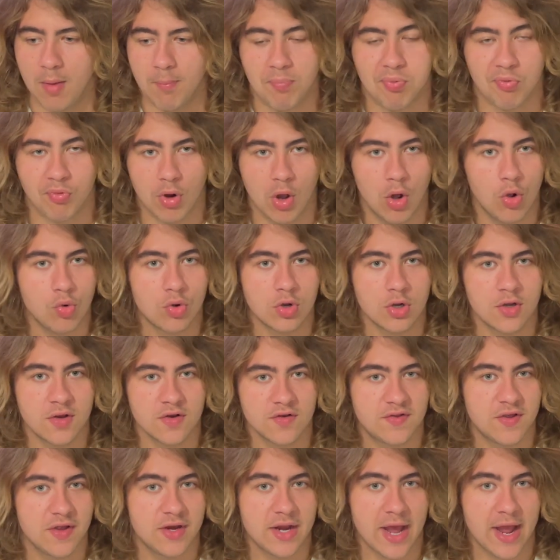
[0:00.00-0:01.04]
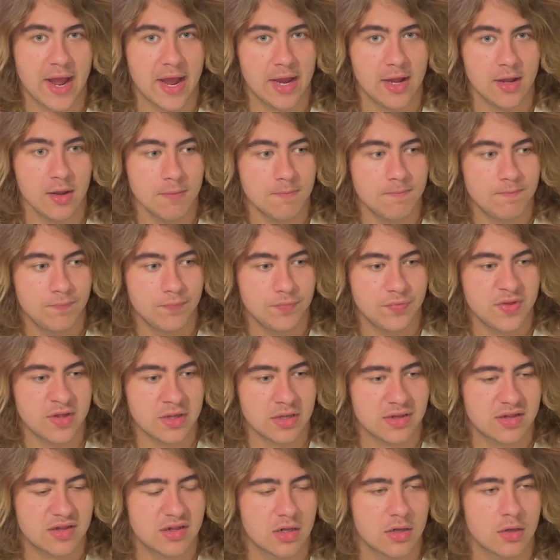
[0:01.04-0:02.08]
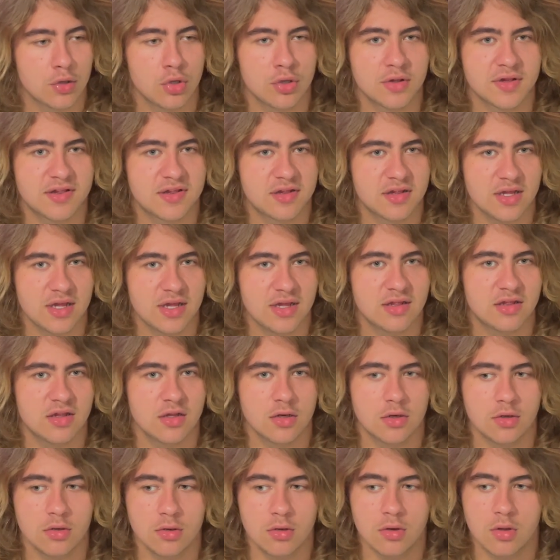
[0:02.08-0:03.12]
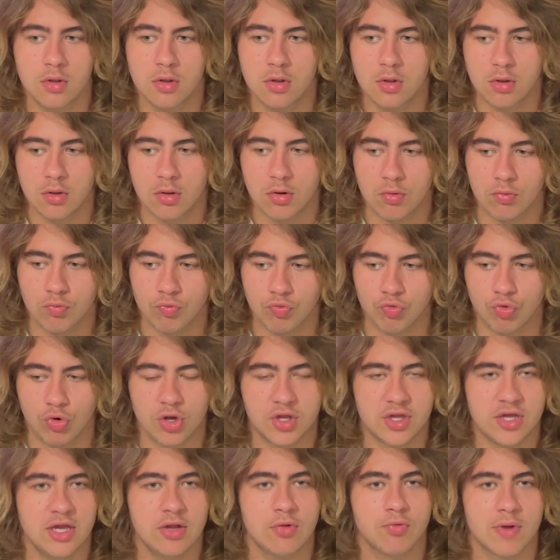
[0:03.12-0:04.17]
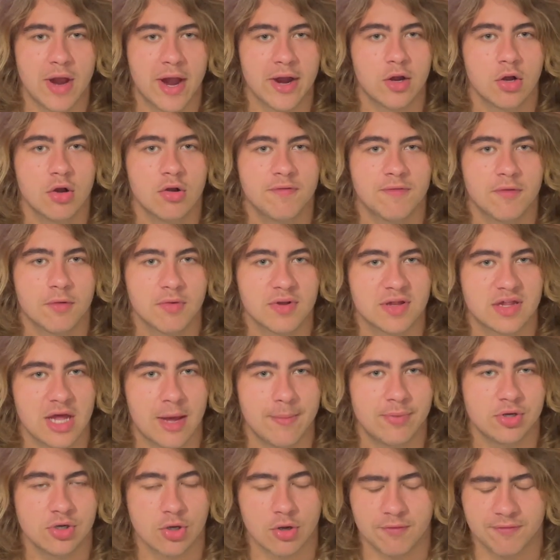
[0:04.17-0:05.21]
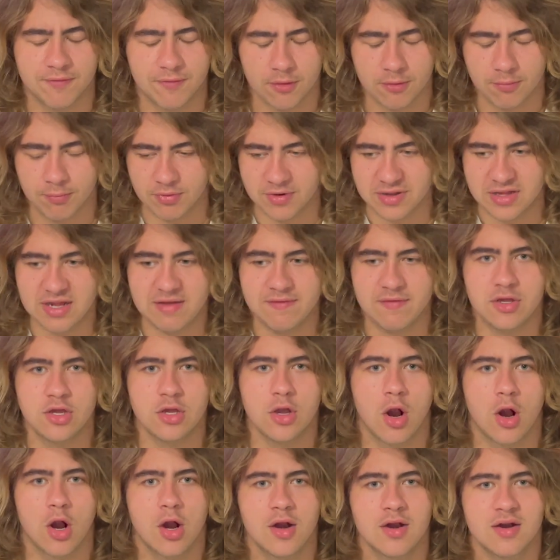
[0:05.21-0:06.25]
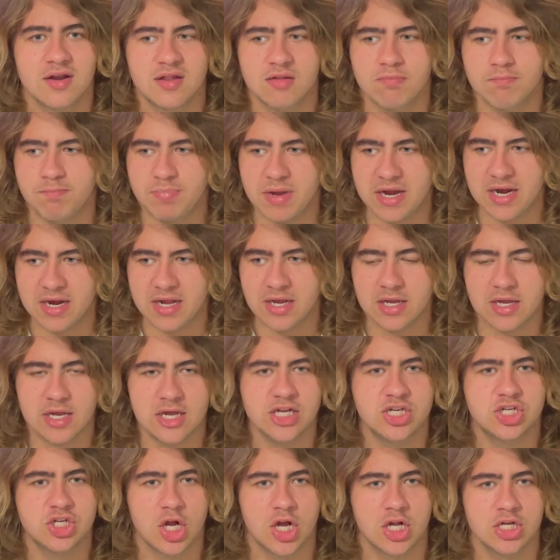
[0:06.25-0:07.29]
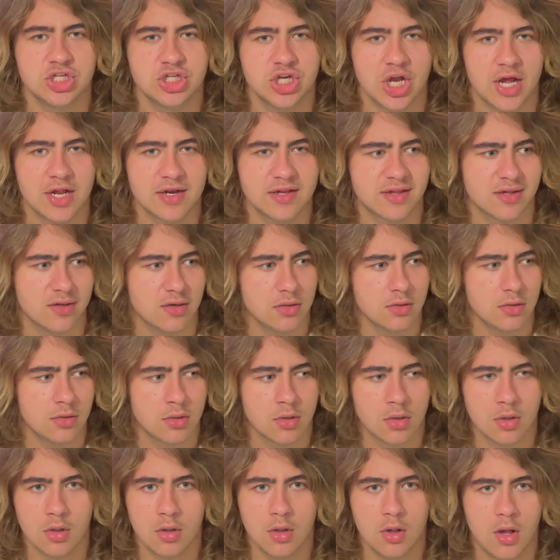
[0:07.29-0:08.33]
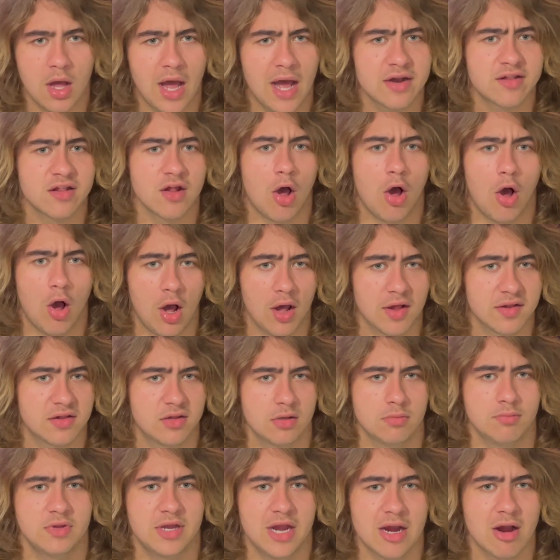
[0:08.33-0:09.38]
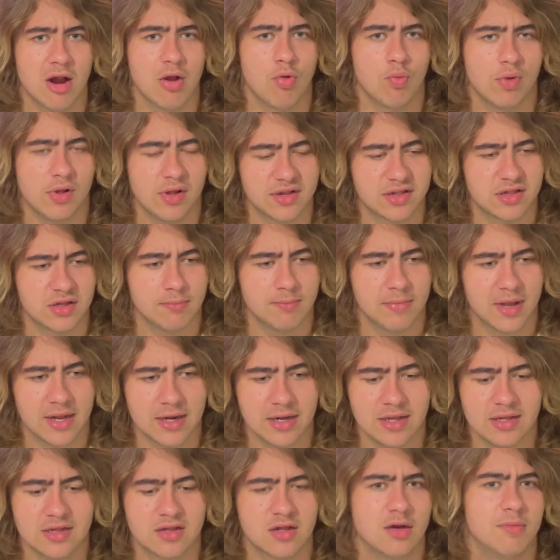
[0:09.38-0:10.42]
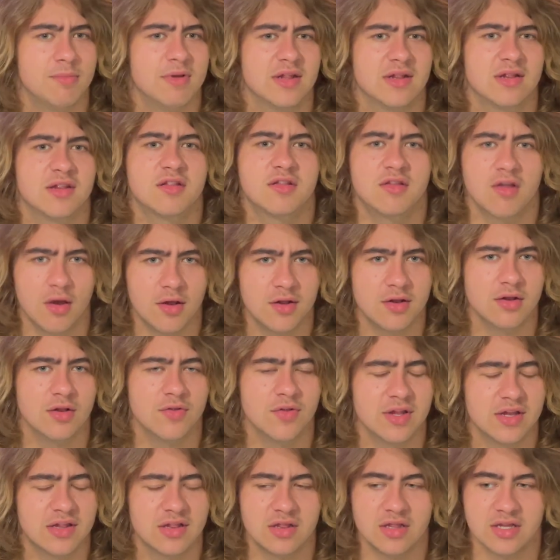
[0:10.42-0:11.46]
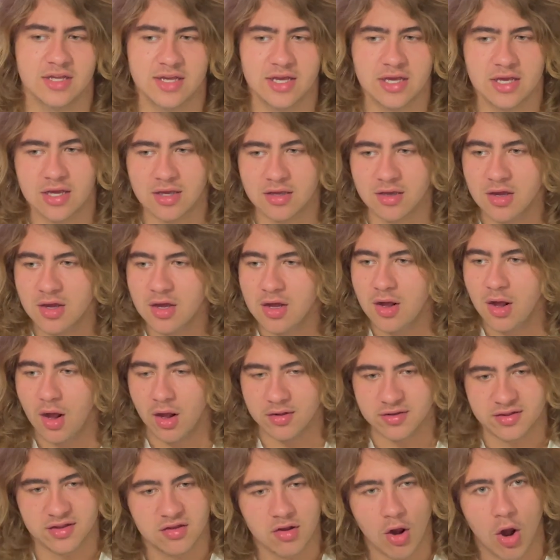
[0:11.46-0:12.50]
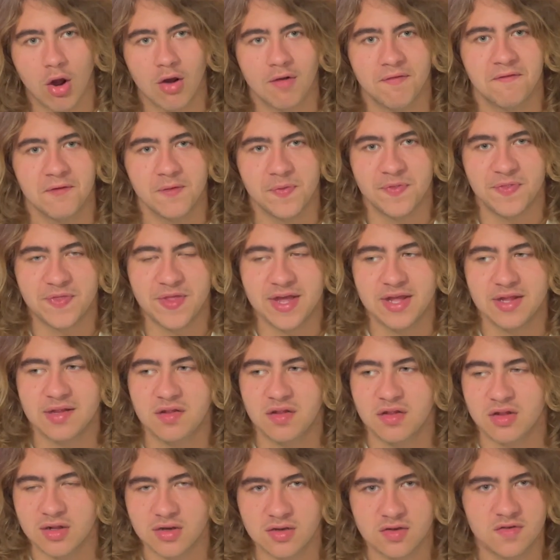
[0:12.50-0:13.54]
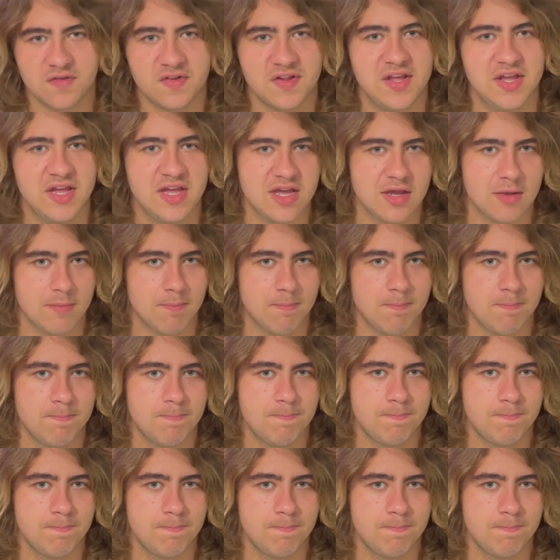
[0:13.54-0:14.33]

Broke today the single season rookie record for reception or for receiving yards, beating Keyshawn Johnson. That's awesome. Garrett Wilson, man, he's gonna be a stud in this league, a star for this team.